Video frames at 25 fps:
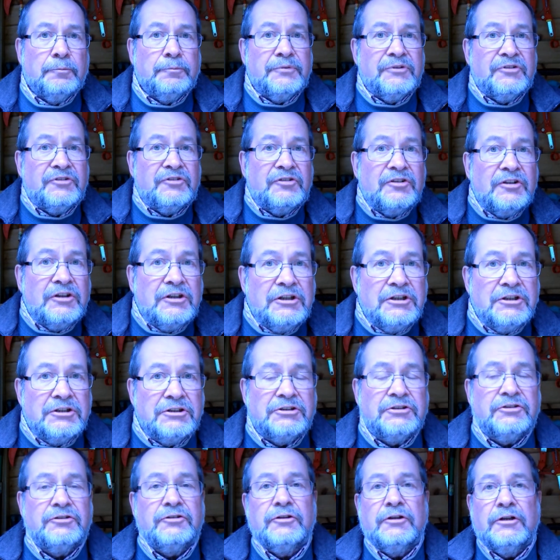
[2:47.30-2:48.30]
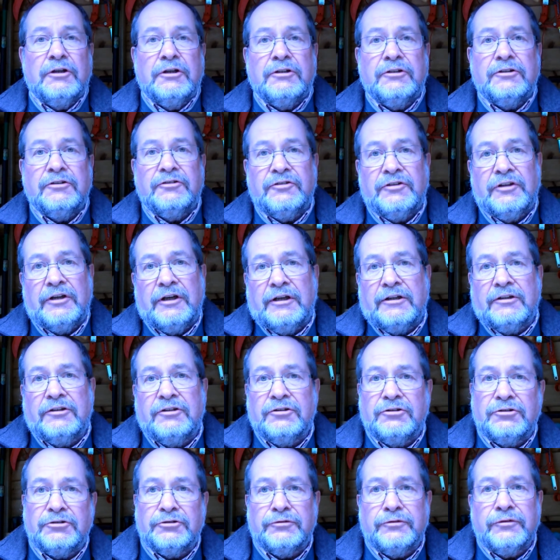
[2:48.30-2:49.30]
besieged and
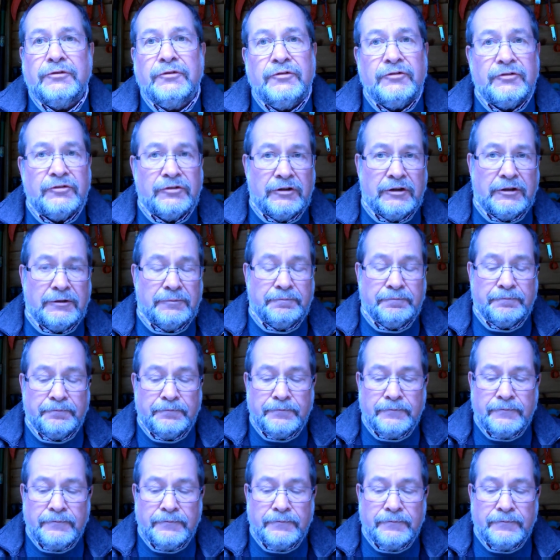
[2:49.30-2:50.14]
attacked Jerusalem.